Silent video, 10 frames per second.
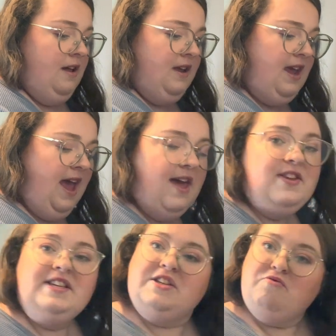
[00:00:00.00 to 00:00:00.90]
Yeah,
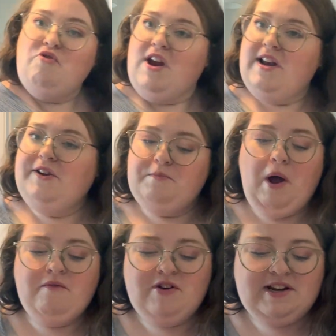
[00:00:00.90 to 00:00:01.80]
this is a really good,
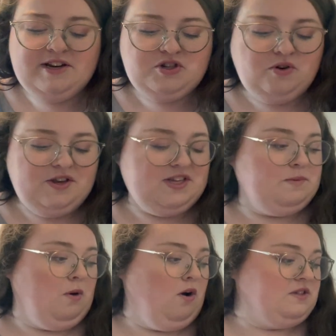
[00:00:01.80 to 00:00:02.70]
I'm really enjoying this
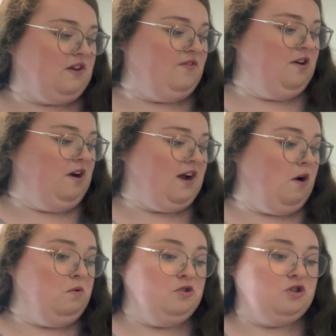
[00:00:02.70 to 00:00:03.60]
box. I feel like I
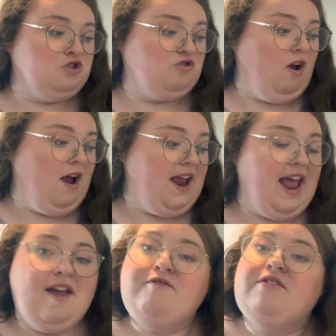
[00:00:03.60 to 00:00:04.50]
want to try
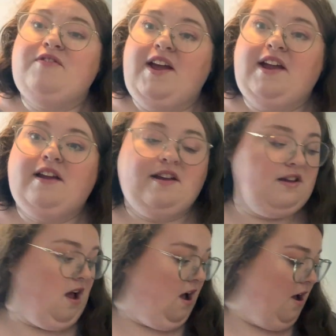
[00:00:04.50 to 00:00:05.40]
everything.
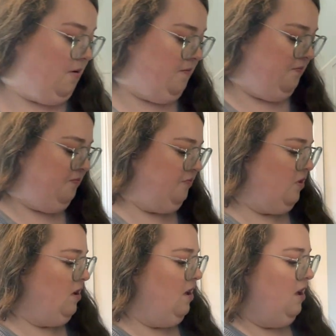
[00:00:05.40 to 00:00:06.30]
Um,
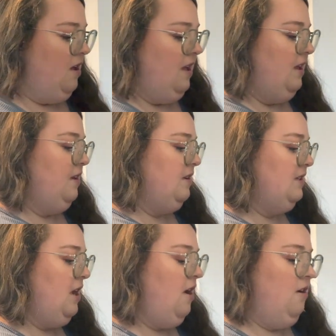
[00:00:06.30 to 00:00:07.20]

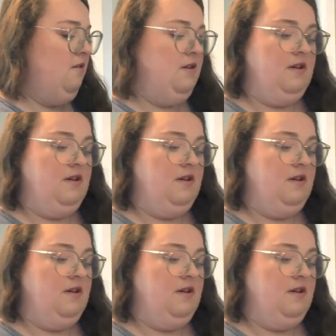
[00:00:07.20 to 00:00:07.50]
so